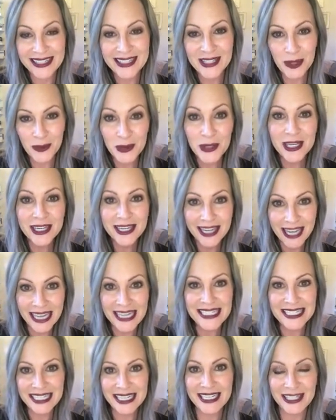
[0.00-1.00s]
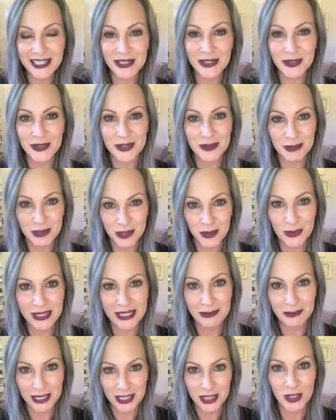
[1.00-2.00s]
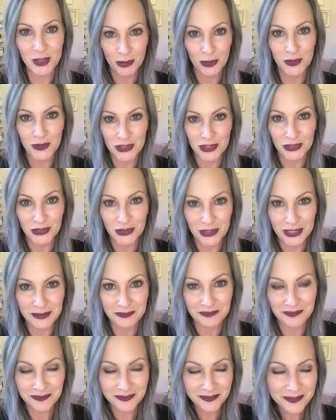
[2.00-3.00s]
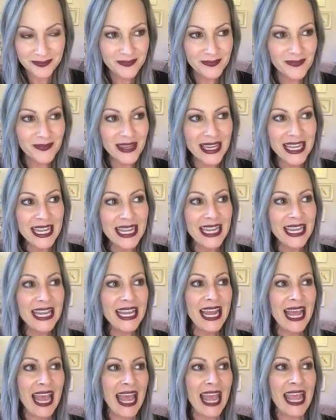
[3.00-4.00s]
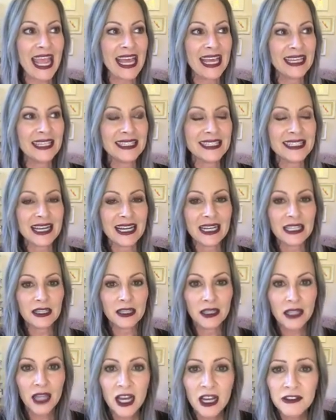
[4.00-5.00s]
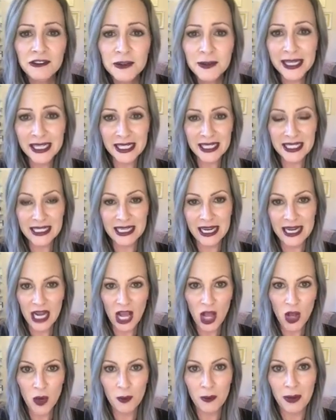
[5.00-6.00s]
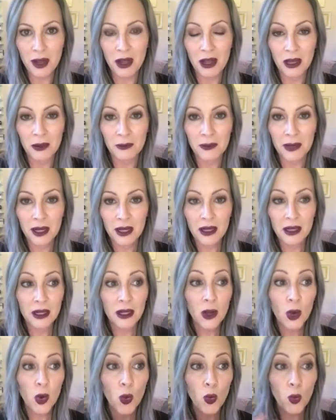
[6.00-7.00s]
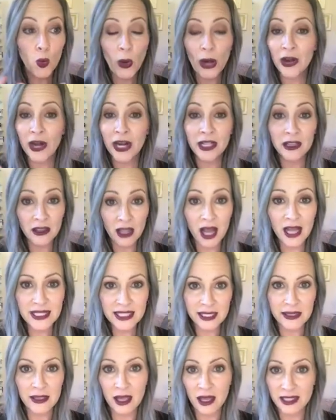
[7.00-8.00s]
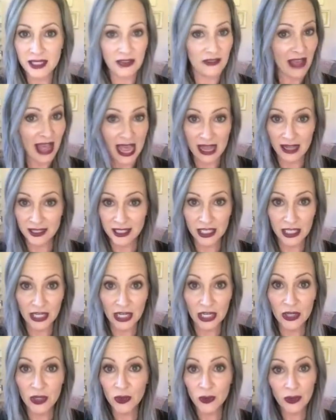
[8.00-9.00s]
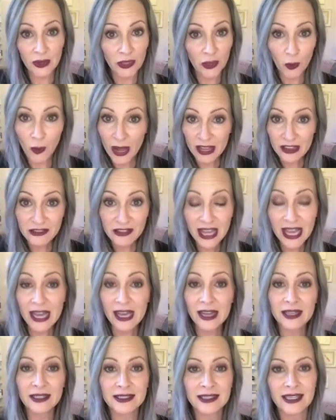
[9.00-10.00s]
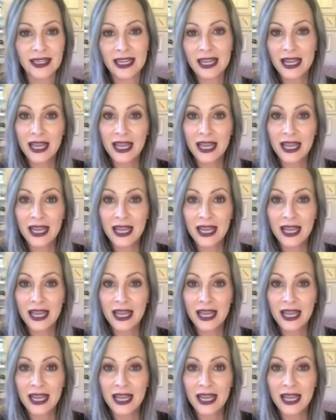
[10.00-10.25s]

So I put 19 years between my 2 birth children, and loved being a stay-at-home mom, wearing lots and lots of hats, the wife hat,